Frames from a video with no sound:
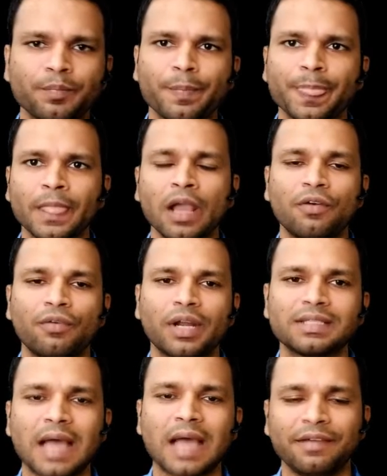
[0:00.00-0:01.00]
Whereas
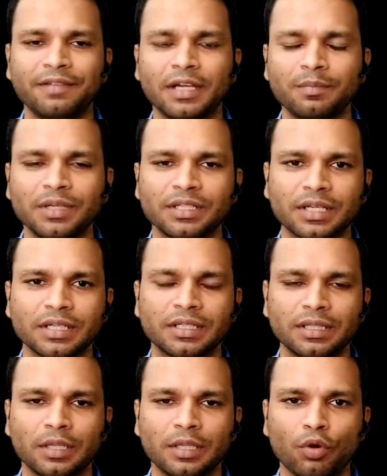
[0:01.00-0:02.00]
IV administration, the
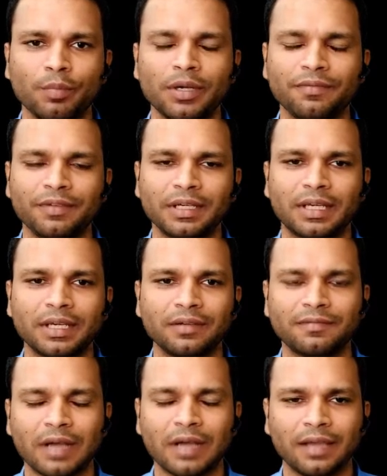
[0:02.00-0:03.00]
moment we give
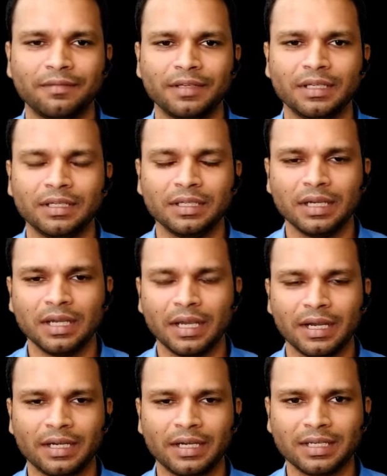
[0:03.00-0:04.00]
IV, it
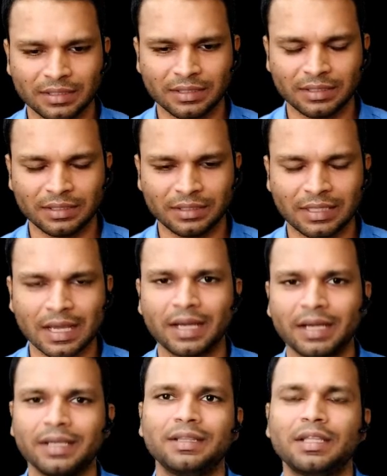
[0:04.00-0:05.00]
is there in
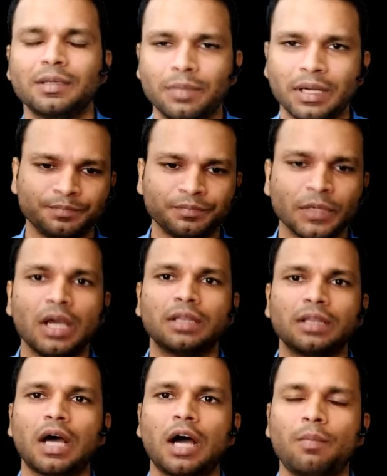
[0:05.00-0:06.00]
the blood. The
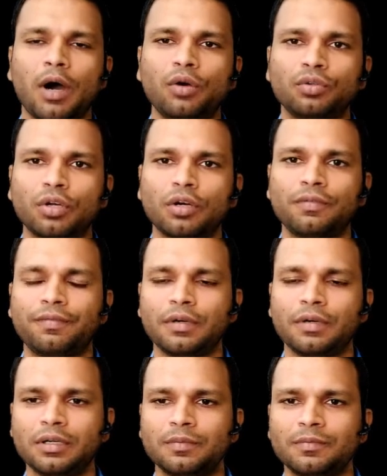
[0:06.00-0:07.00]
amount of
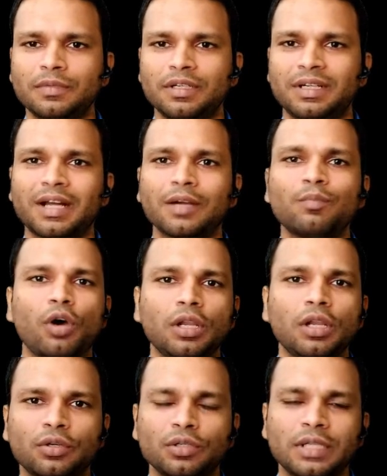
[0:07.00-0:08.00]
drug molecule
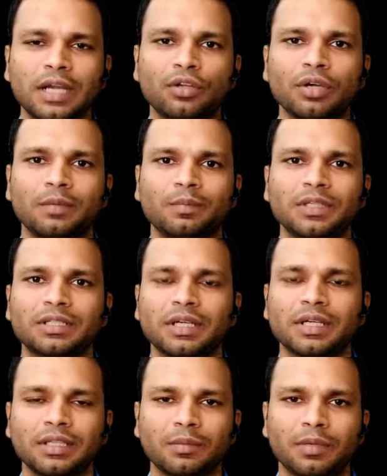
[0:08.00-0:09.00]
that you administer in the
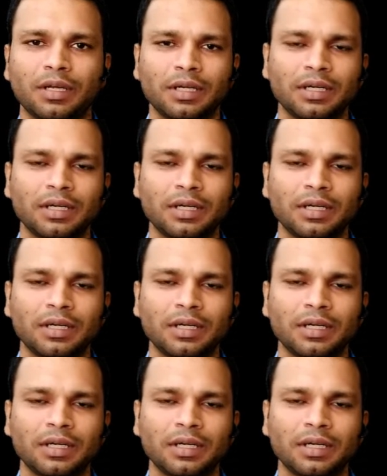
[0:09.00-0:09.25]
blood